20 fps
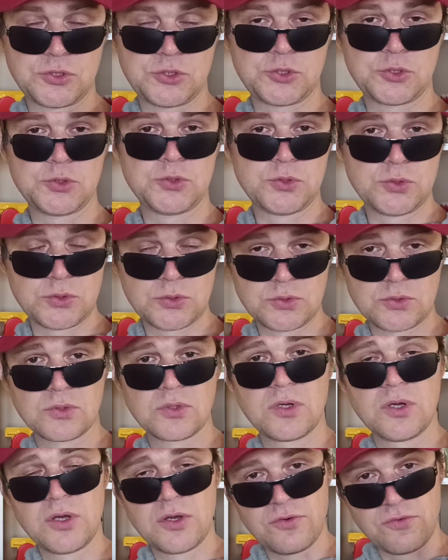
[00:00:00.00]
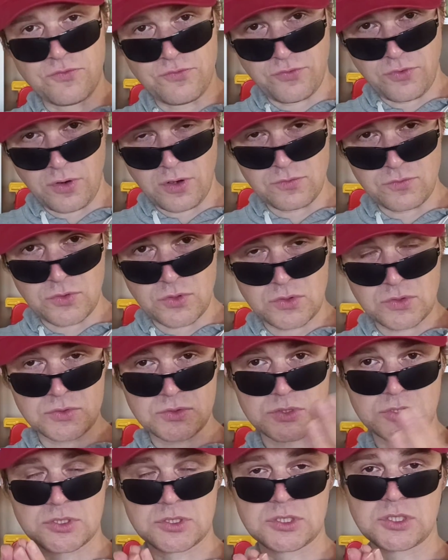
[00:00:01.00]
two
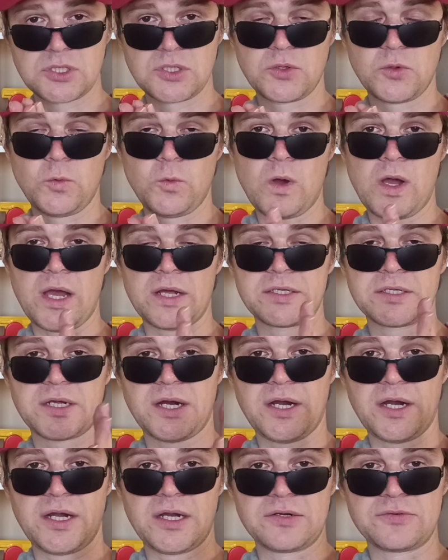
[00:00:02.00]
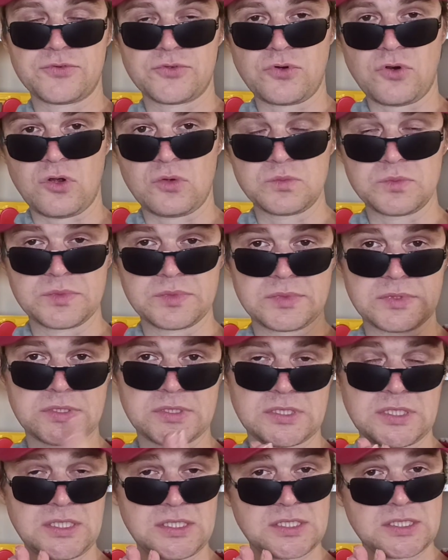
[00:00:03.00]
Volvos, one car from
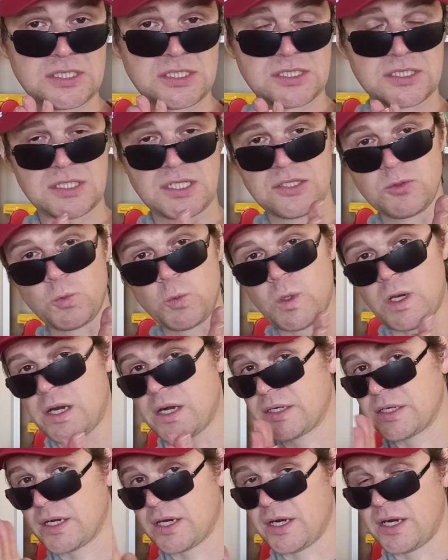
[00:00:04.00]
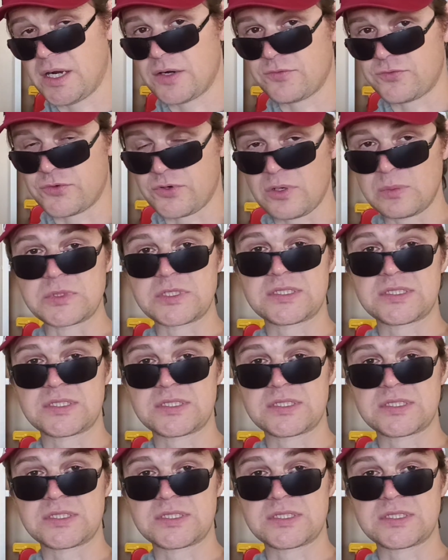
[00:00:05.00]
60s and one car from